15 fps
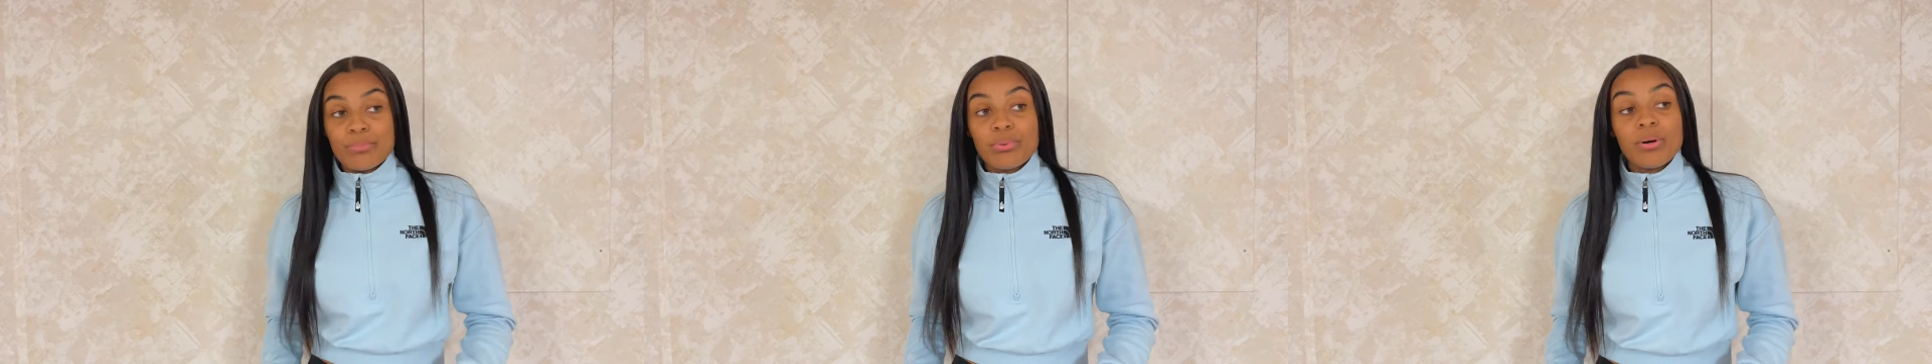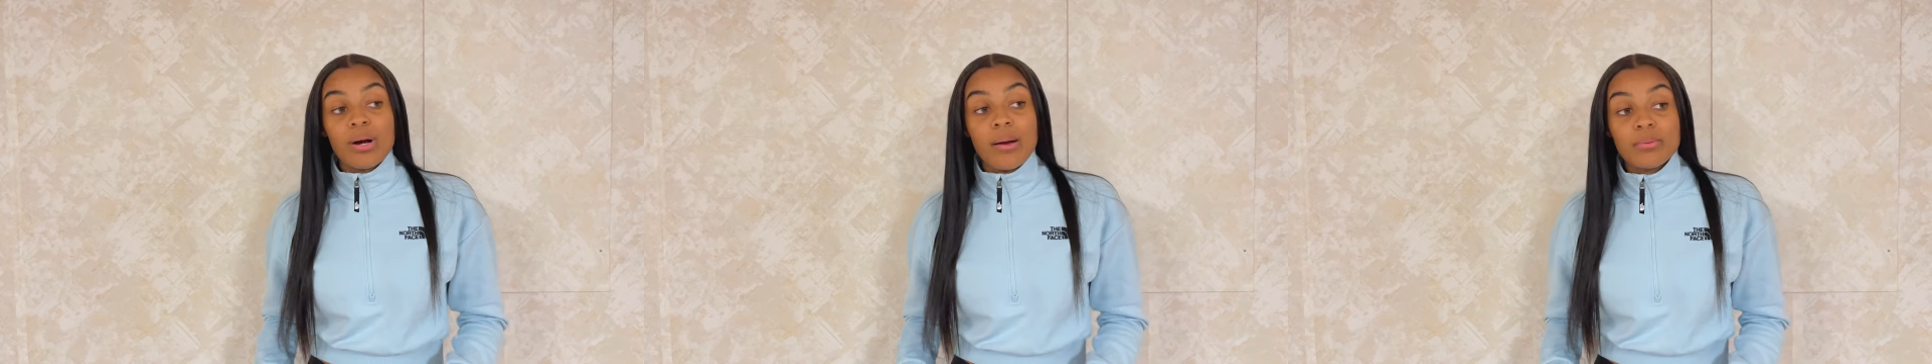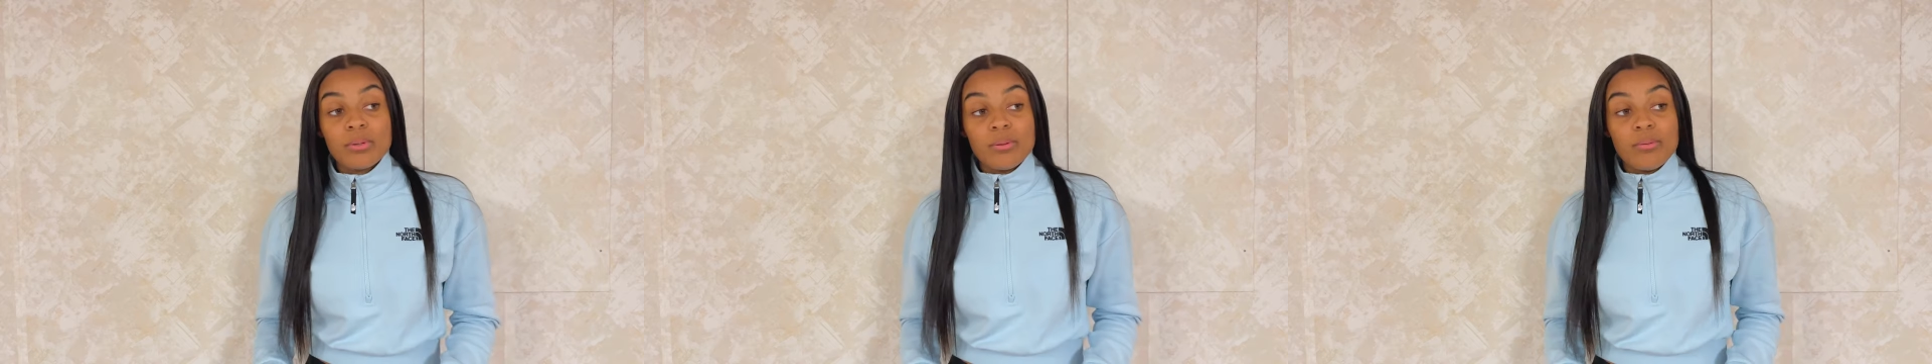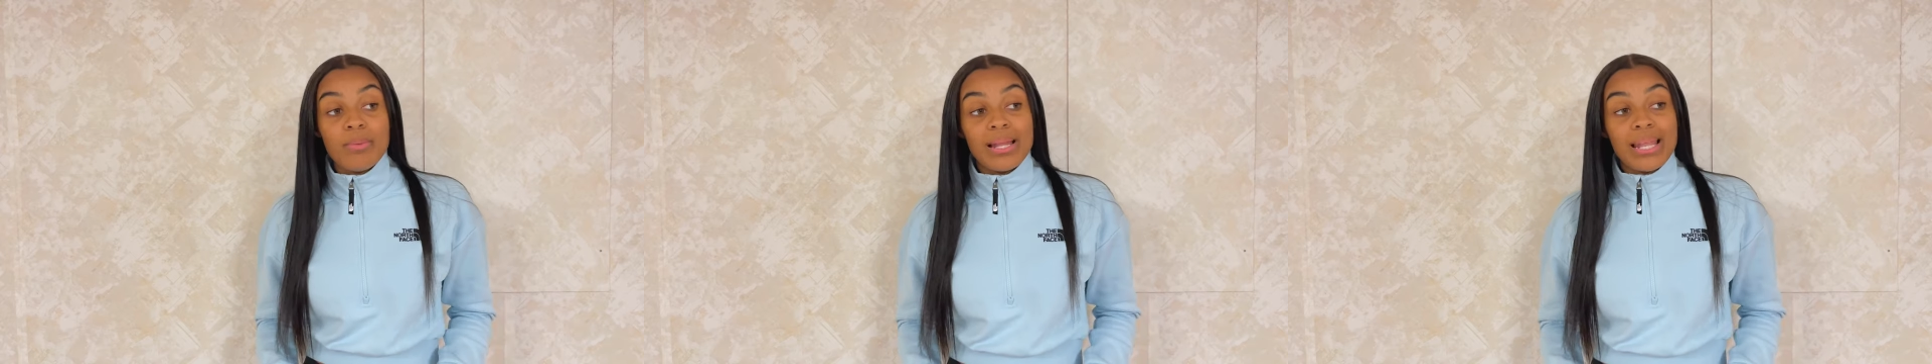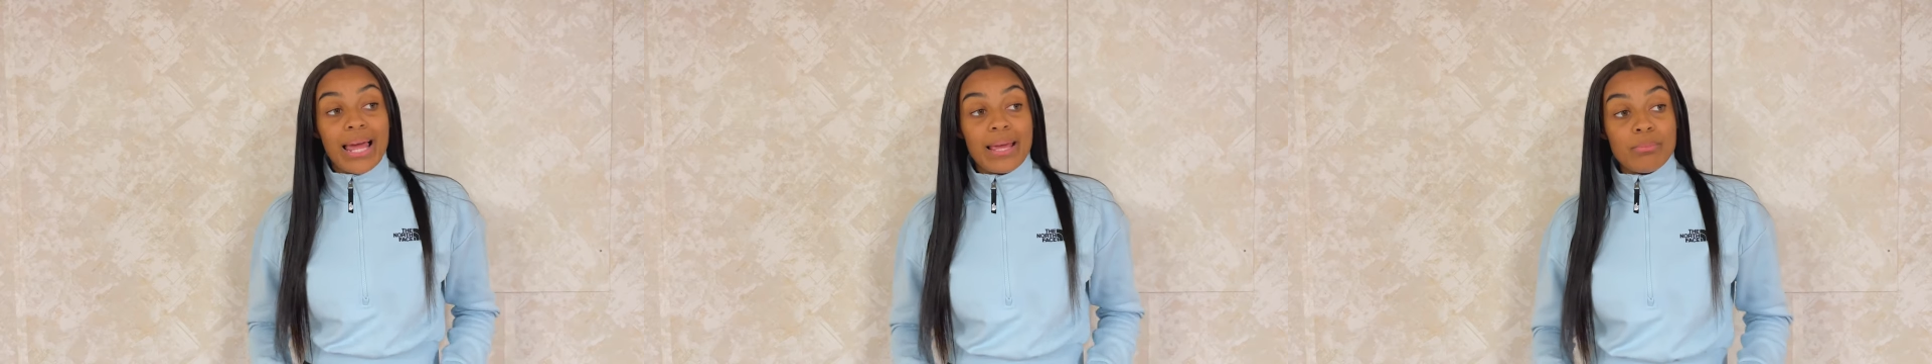Probably my
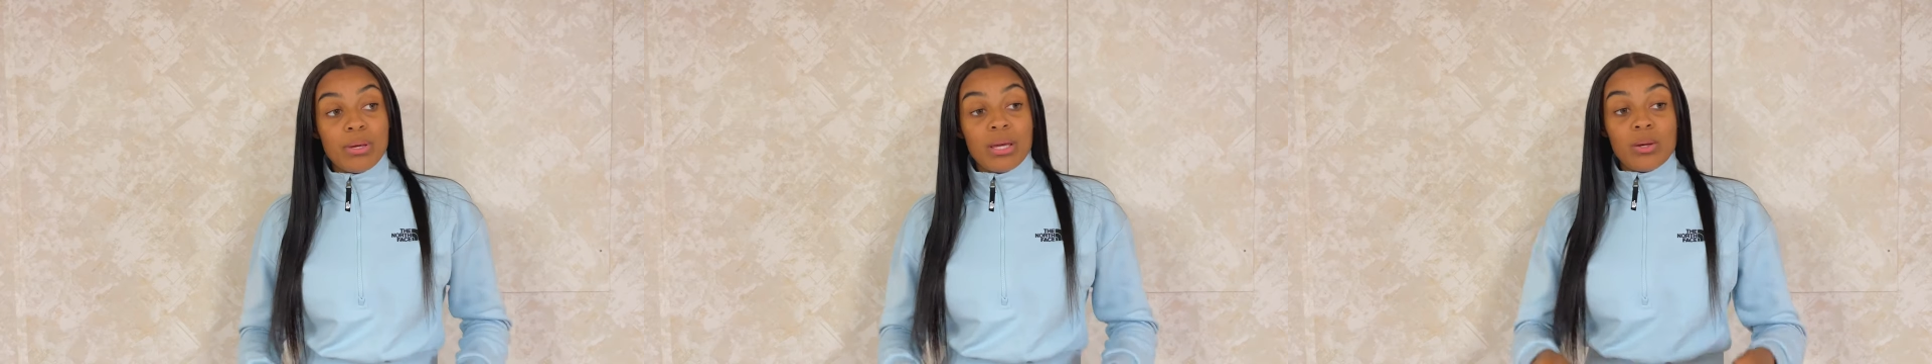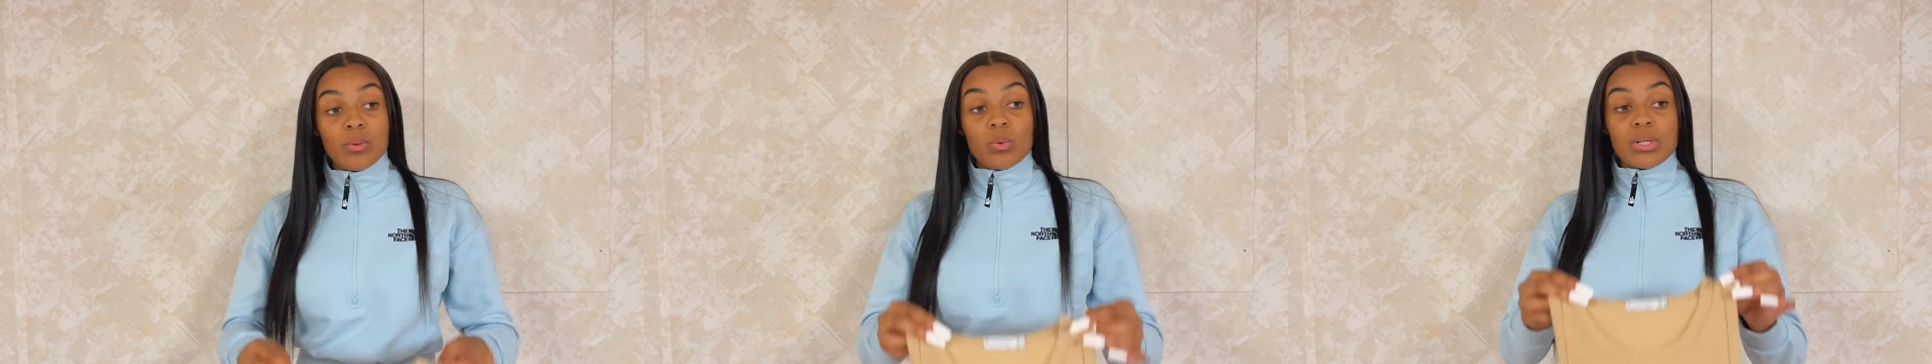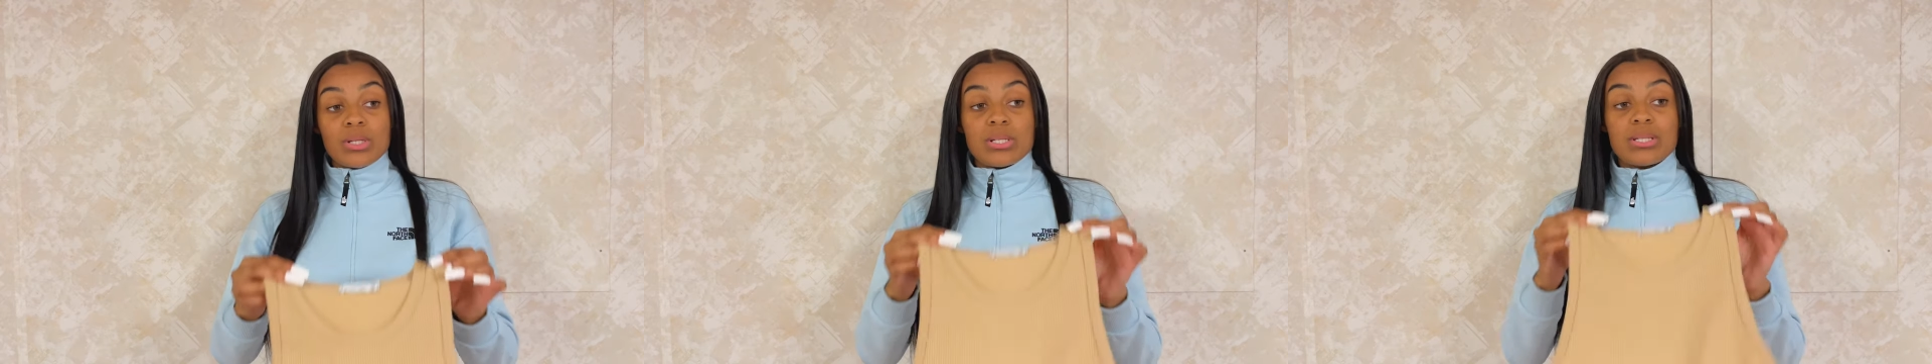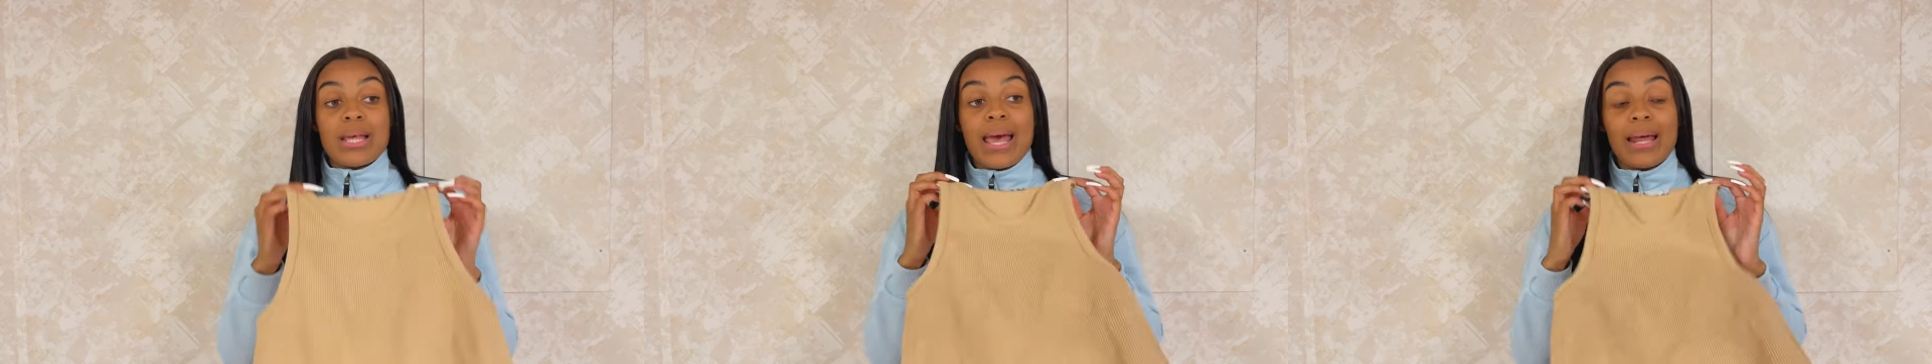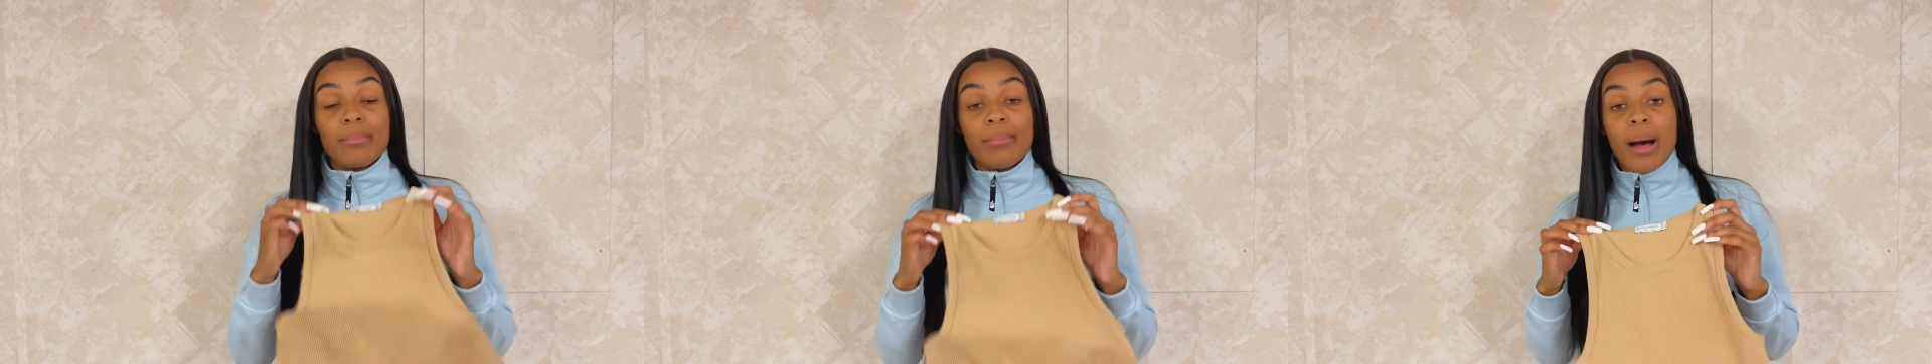light pink one just to
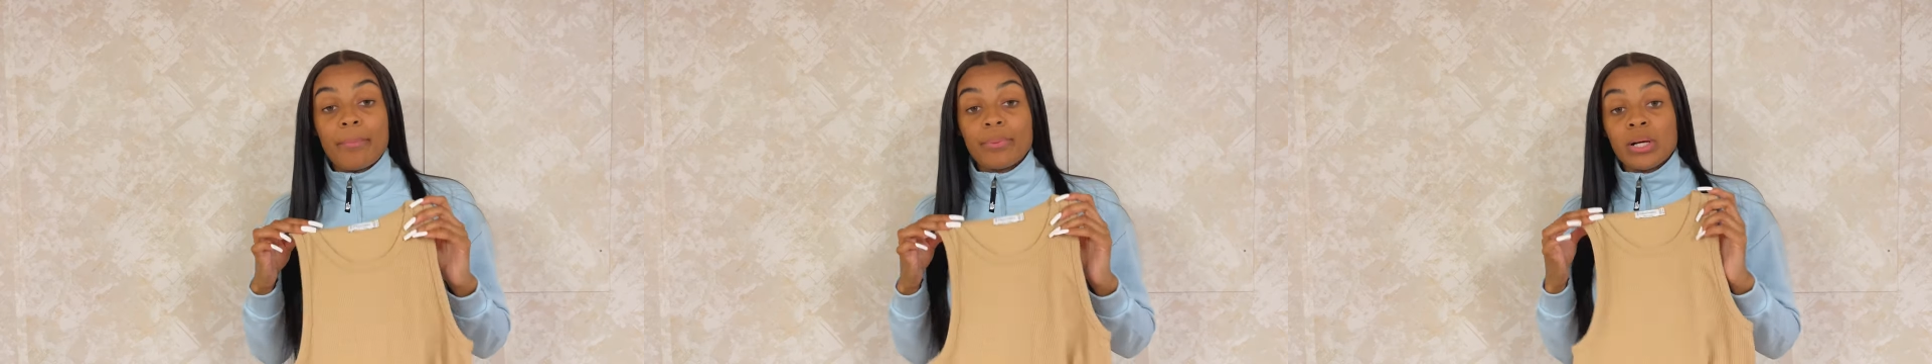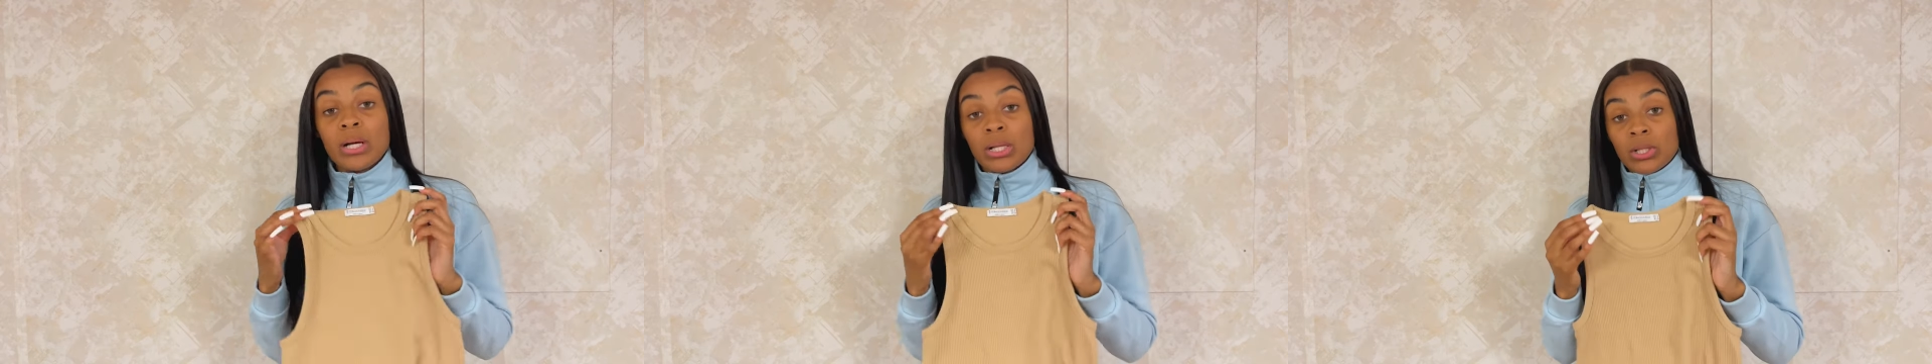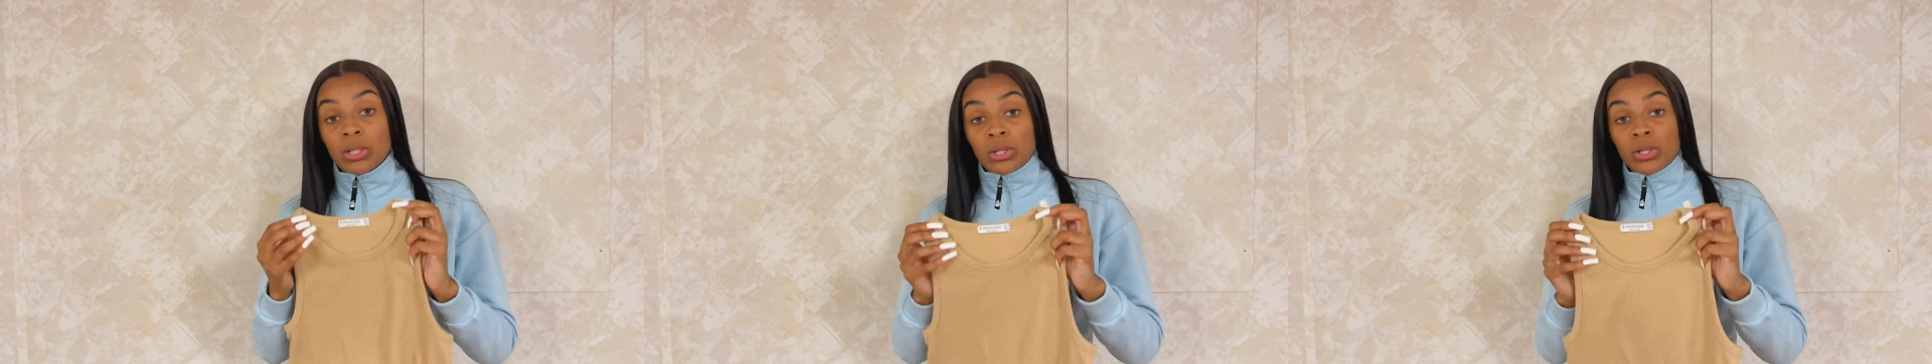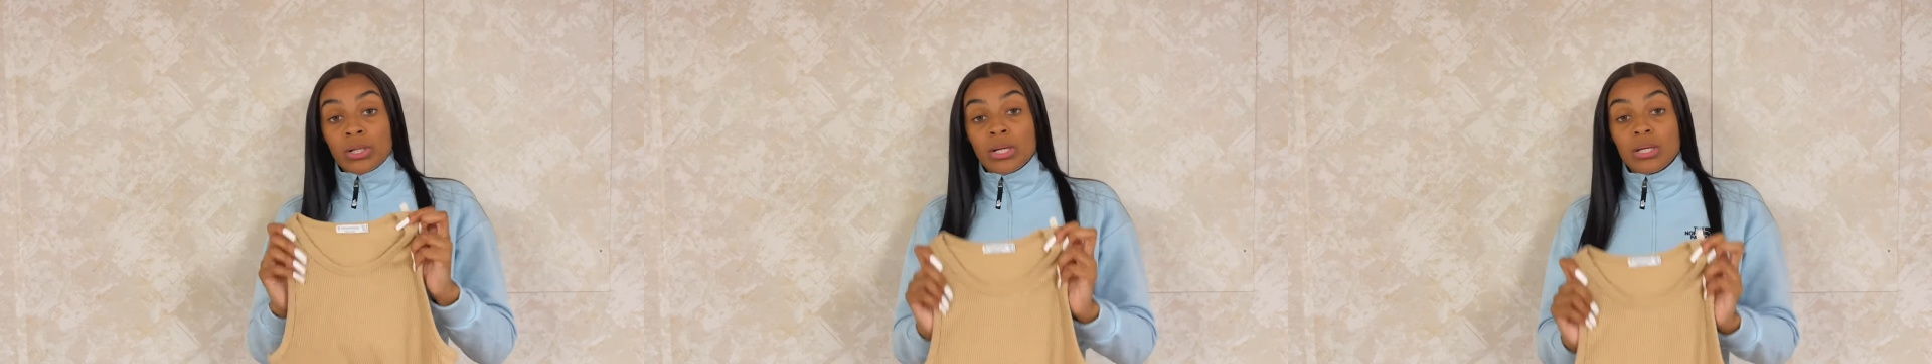add a pop of color.